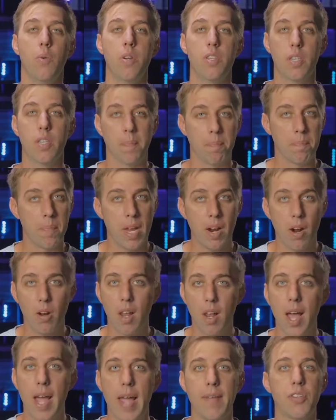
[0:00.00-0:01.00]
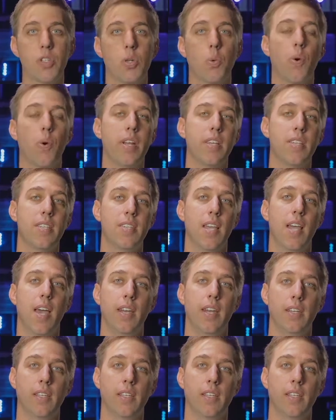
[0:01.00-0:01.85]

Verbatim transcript: we submit our lives to what he said